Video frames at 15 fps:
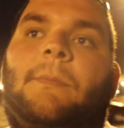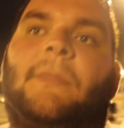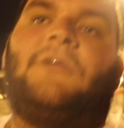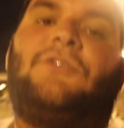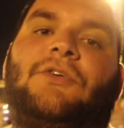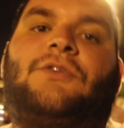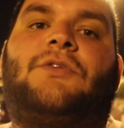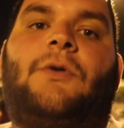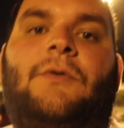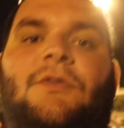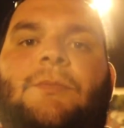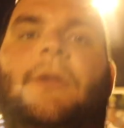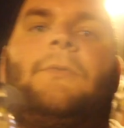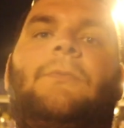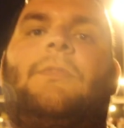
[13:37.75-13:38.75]
Make sure it's
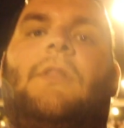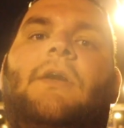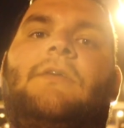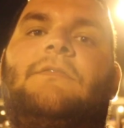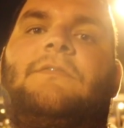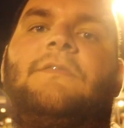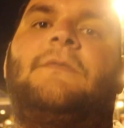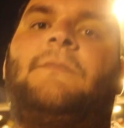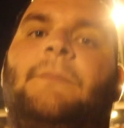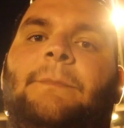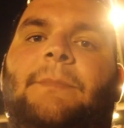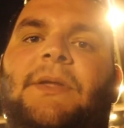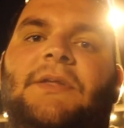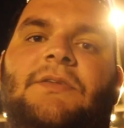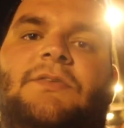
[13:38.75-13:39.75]
always made with
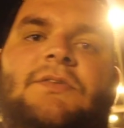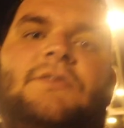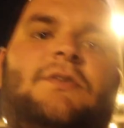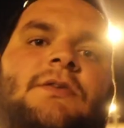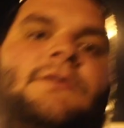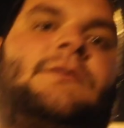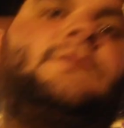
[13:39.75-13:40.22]
love. Peace.